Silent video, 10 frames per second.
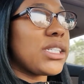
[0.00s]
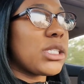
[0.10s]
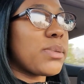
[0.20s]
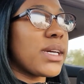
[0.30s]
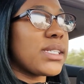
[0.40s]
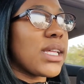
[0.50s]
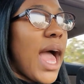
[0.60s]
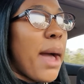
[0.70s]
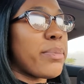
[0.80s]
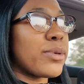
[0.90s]
just because the
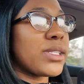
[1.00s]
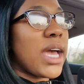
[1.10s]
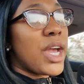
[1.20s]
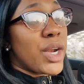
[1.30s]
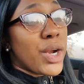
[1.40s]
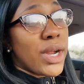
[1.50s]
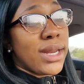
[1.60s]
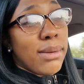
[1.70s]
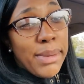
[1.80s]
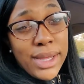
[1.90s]
apple cider
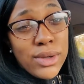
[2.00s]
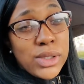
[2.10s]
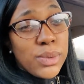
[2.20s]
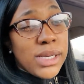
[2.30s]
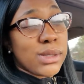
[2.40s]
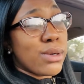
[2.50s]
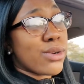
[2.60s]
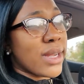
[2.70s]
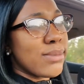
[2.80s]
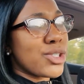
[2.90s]
and a bagel twist with
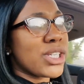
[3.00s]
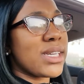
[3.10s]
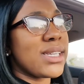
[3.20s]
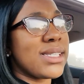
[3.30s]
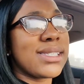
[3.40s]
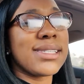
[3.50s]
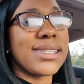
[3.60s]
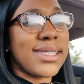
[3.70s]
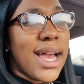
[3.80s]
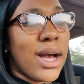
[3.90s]
cream cheese
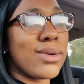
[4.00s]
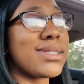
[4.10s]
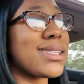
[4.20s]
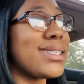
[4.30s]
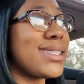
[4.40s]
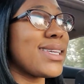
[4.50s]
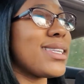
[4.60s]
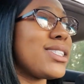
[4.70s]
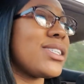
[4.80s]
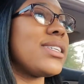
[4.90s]
sounds
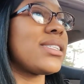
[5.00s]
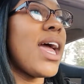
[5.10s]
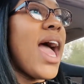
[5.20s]
delicious.